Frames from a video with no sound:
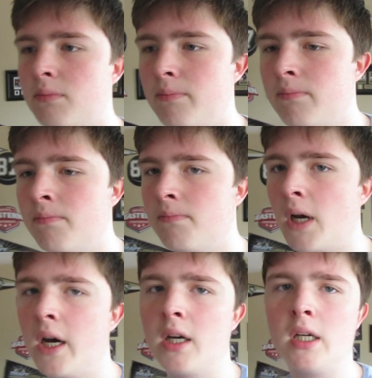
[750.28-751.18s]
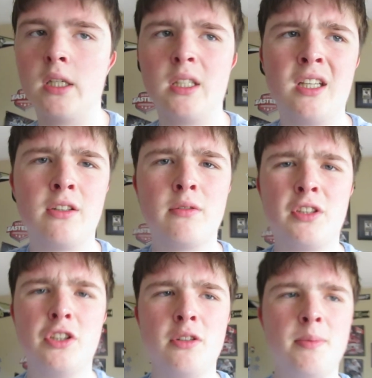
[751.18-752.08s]
mm, there
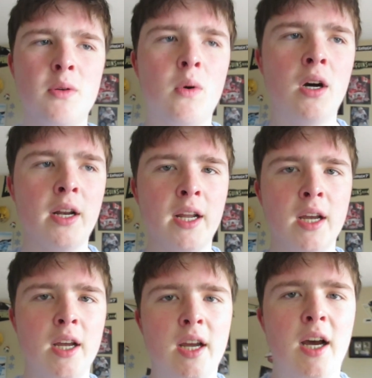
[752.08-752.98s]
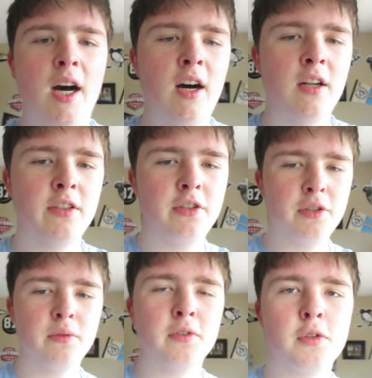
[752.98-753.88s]
should be one on
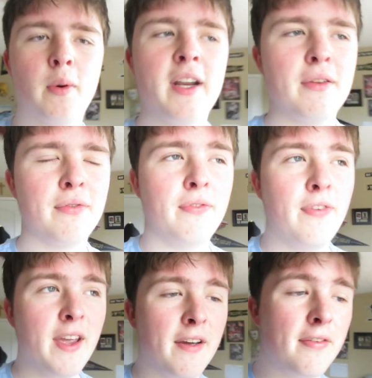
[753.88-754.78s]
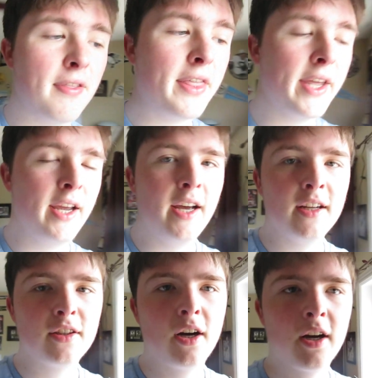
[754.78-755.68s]
June 25th
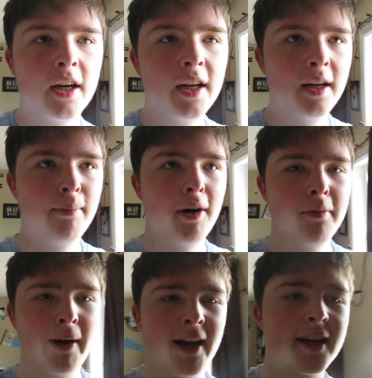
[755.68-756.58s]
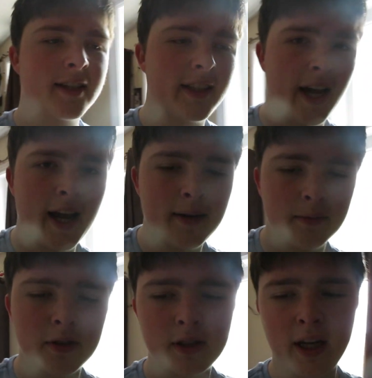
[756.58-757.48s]
talk about my
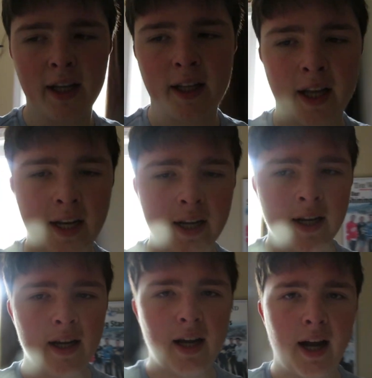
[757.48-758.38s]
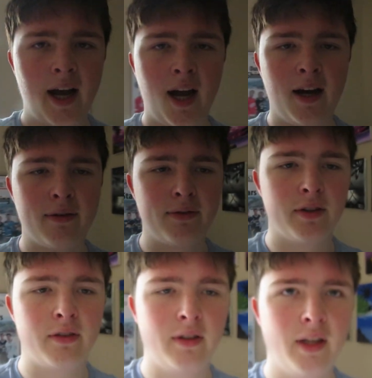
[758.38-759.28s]
exams and then
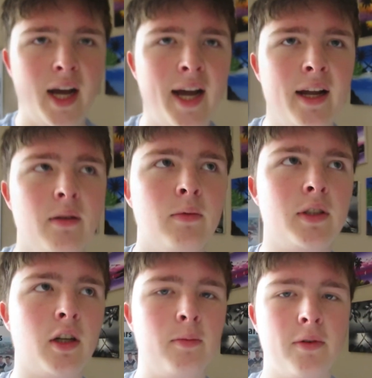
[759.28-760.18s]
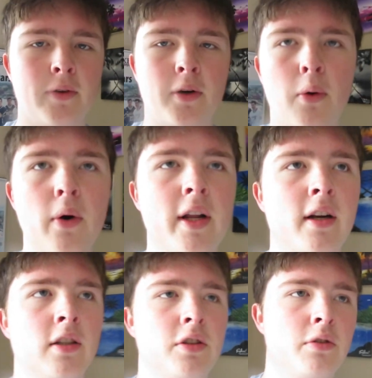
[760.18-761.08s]
after that, which I'll be
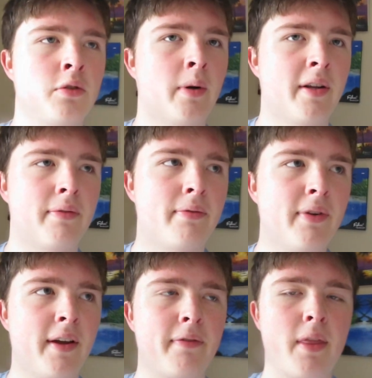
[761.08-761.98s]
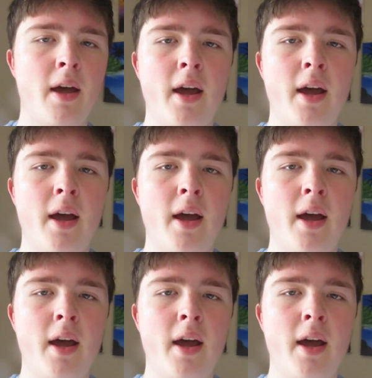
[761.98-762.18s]
recording on June 25th,